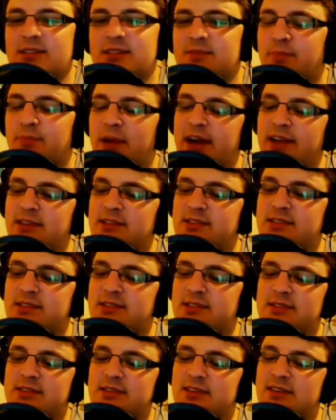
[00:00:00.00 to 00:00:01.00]
But
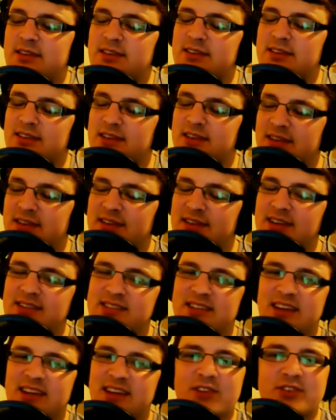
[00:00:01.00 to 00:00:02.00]
it's, I
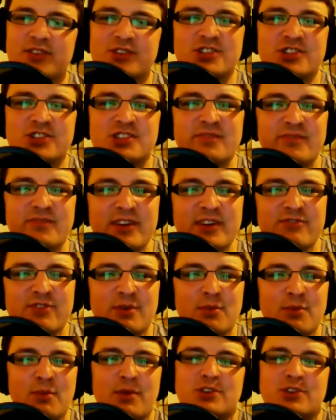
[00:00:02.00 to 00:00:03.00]
don't know. There's just something
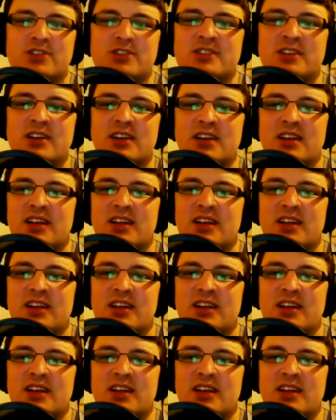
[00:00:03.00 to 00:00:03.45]
from it. Just